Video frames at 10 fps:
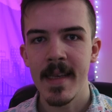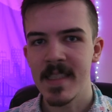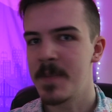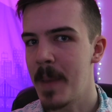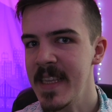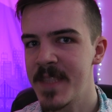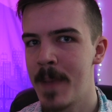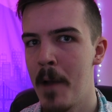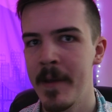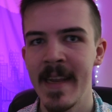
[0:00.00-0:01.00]
Space
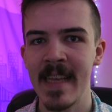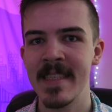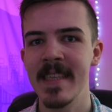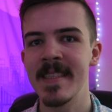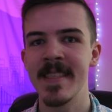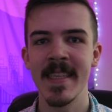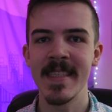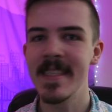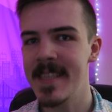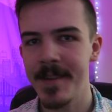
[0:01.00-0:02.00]
Mountain exists in
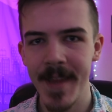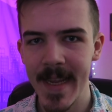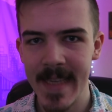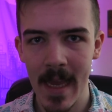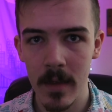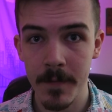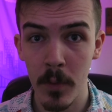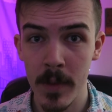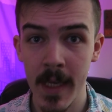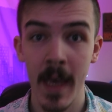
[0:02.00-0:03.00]
Disneyland,
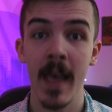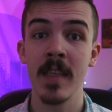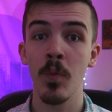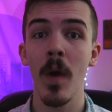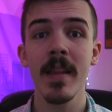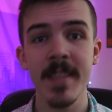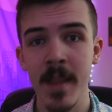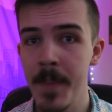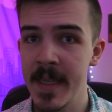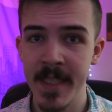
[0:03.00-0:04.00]
California, as well as
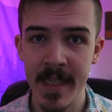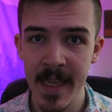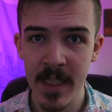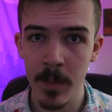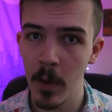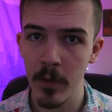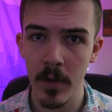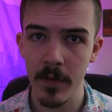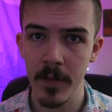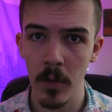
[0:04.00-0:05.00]
the Magic Kingdom over
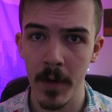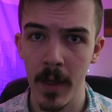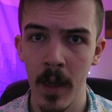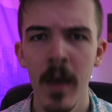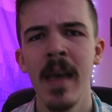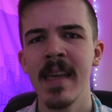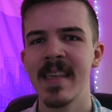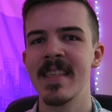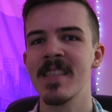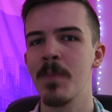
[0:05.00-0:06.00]
in Florida.
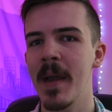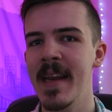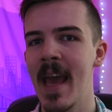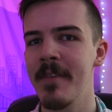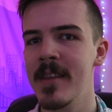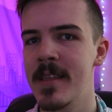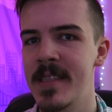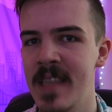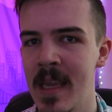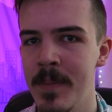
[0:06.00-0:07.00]
Yet despite having the
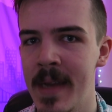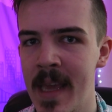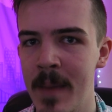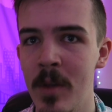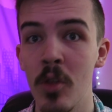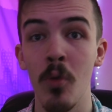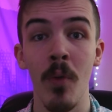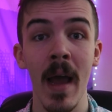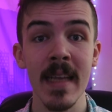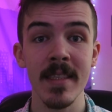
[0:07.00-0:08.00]
same name, the
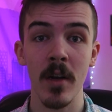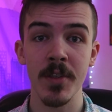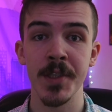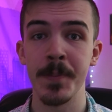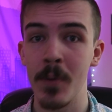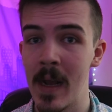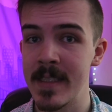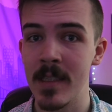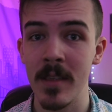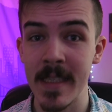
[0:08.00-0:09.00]
rides are
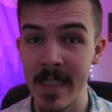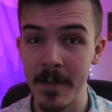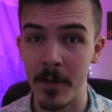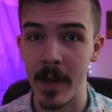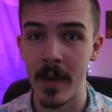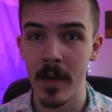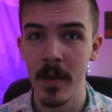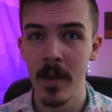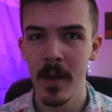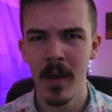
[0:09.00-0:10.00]
surprisingly different.
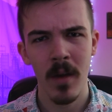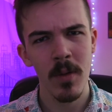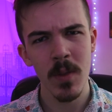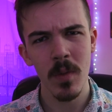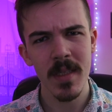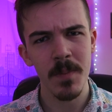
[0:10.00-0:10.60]
Which one